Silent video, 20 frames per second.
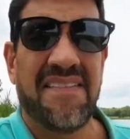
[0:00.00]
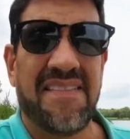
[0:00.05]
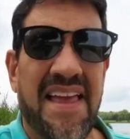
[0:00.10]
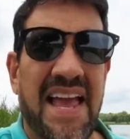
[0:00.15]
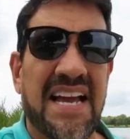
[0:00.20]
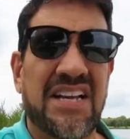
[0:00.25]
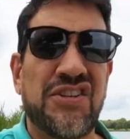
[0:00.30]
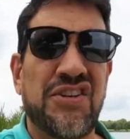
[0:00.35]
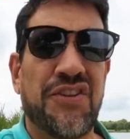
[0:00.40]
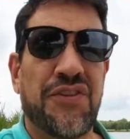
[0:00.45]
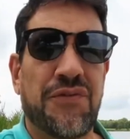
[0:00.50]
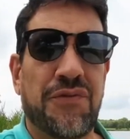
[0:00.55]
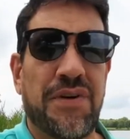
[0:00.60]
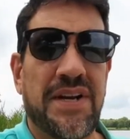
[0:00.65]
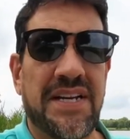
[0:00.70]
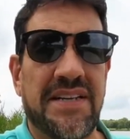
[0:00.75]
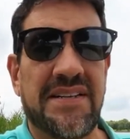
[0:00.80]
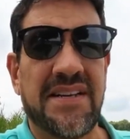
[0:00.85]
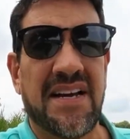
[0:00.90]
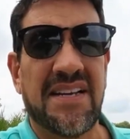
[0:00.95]
The Action
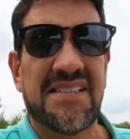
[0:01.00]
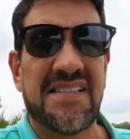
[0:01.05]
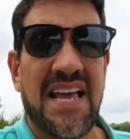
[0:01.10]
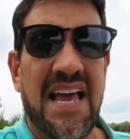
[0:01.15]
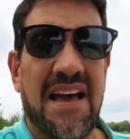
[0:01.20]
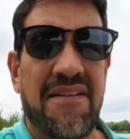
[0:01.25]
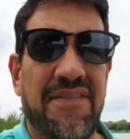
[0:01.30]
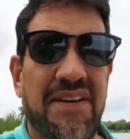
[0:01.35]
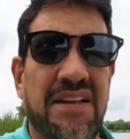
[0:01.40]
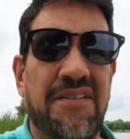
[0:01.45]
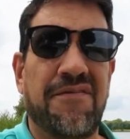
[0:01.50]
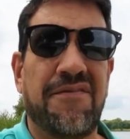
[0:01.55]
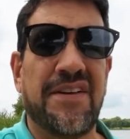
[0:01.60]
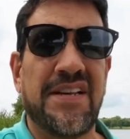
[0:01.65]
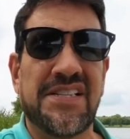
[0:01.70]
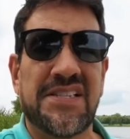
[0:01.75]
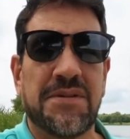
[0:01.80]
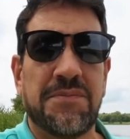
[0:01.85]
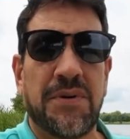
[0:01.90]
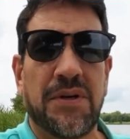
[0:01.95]
3 does have
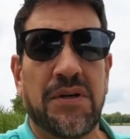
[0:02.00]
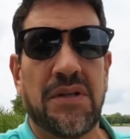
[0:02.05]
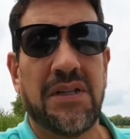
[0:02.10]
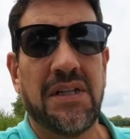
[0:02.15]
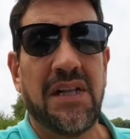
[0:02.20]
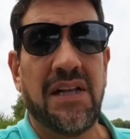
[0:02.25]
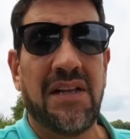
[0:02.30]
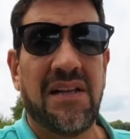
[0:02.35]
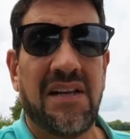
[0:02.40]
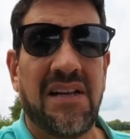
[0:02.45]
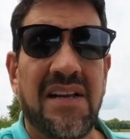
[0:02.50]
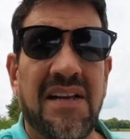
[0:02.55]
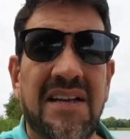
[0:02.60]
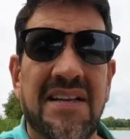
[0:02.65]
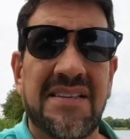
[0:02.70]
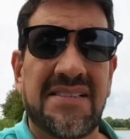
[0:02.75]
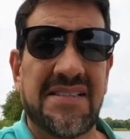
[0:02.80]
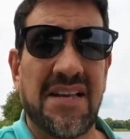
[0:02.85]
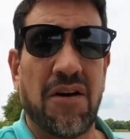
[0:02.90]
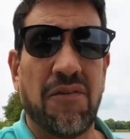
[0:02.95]
invisible
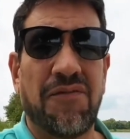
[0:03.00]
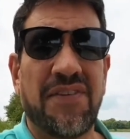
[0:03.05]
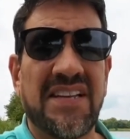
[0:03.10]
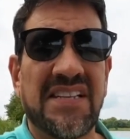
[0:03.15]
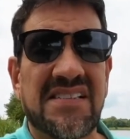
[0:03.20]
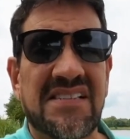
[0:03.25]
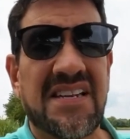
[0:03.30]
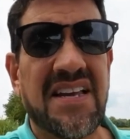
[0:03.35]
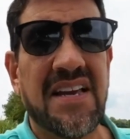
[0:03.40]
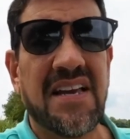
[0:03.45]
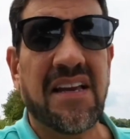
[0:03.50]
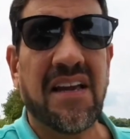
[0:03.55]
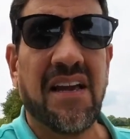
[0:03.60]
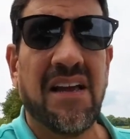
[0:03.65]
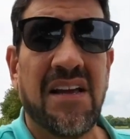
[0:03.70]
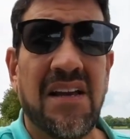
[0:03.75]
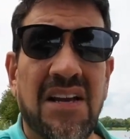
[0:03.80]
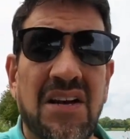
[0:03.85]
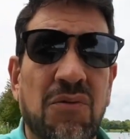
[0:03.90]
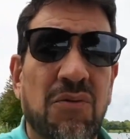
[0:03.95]
selfie stick,
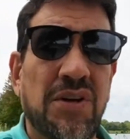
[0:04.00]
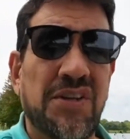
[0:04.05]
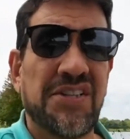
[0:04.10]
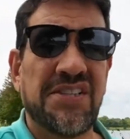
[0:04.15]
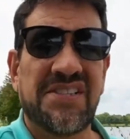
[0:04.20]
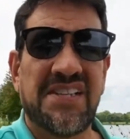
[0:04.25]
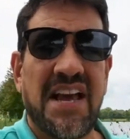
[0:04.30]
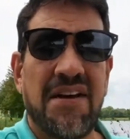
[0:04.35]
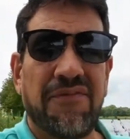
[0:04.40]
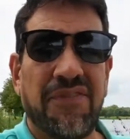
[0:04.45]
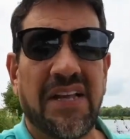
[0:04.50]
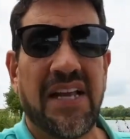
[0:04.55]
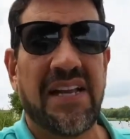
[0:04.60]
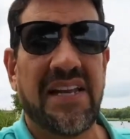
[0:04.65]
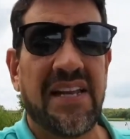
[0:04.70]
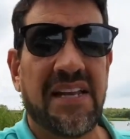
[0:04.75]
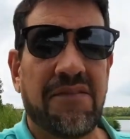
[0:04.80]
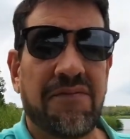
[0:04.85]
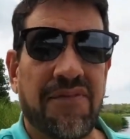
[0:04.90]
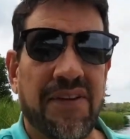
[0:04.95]
which is definitely a
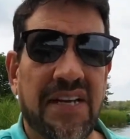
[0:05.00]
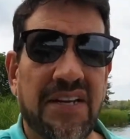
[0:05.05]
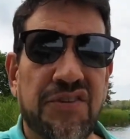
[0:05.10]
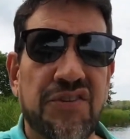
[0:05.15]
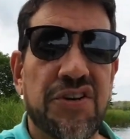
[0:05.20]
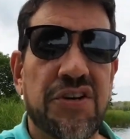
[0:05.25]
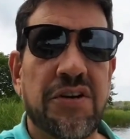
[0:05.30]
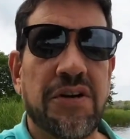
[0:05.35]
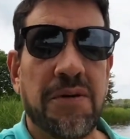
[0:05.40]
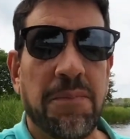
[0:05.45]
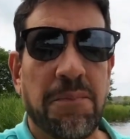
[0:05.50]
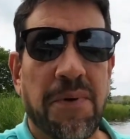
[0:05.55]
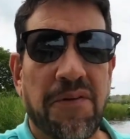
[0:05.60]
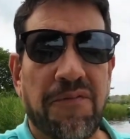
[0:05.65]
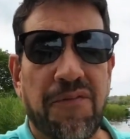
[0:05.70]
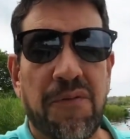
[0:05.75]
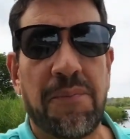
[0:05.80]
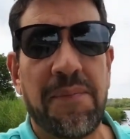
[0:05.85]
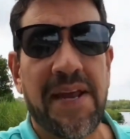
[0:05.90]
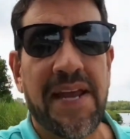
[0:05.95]
neat feature, but
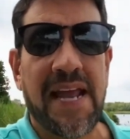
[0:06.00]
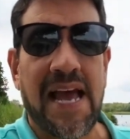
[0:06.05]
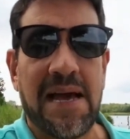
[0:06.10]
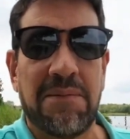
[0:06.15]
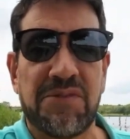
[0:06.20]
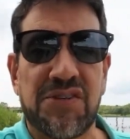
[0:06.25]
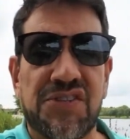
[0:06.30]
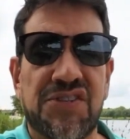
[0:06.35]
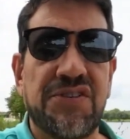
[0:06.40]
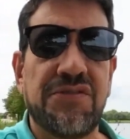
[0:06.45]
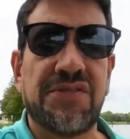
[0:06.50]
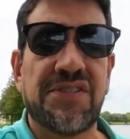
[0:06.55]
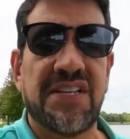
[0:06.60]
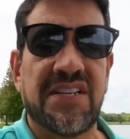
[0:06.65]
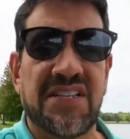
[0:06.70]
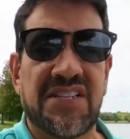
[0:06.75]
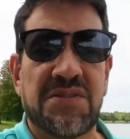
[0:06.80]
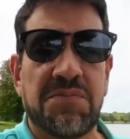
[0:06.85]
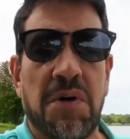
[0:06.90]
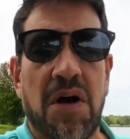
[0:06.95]
for me, I'm just using
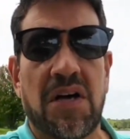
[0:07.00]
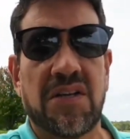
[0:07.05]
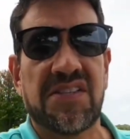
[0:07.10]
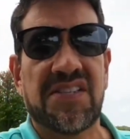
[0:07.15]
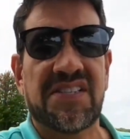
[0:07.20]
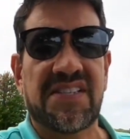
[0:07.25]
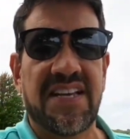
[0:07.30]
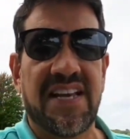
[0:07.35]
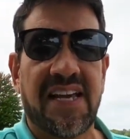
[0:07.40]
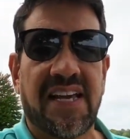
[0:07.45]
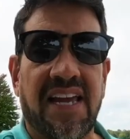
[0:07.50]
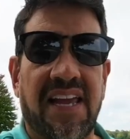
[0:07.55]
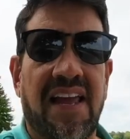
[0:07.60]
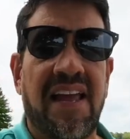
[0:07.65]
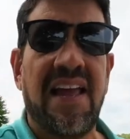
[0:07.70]
a small stick,